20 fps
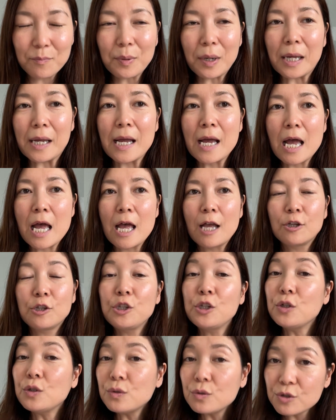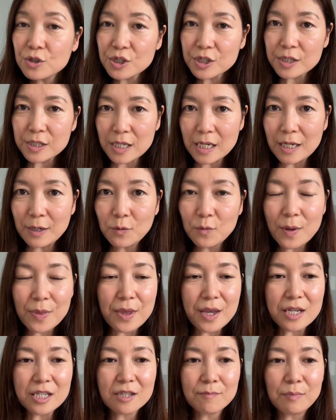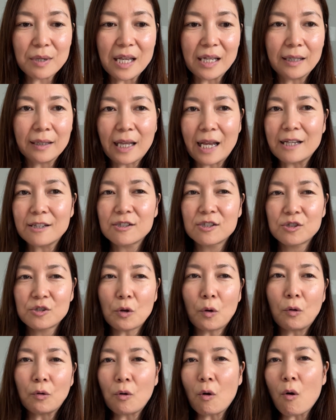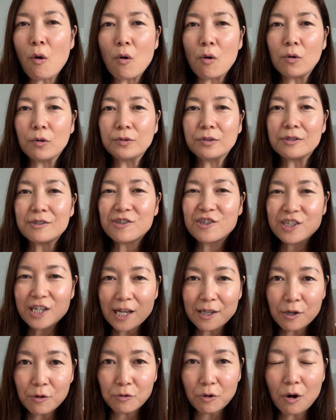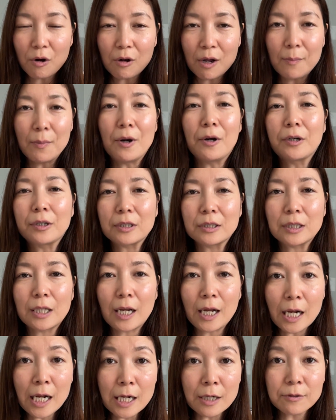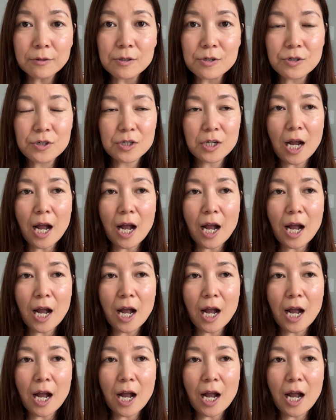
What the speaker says: But usually when they speak like so-called general American English,